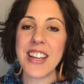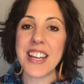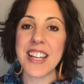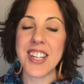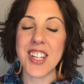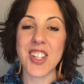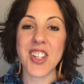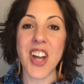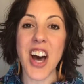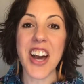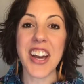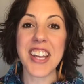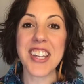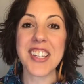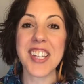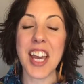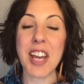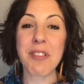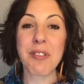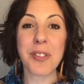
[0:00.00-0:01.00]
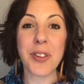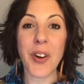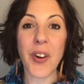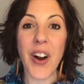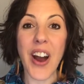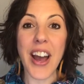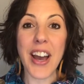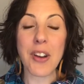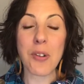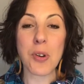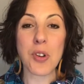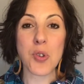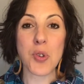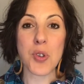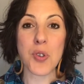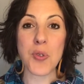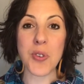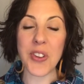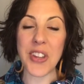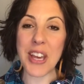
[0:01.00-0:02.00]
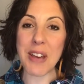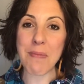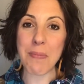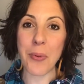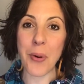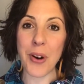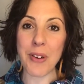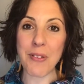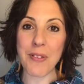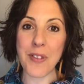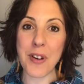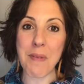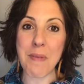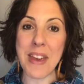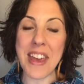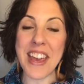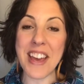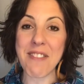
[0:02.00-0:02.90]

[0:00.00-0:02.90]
It does not contain fluoride, which was really important for me.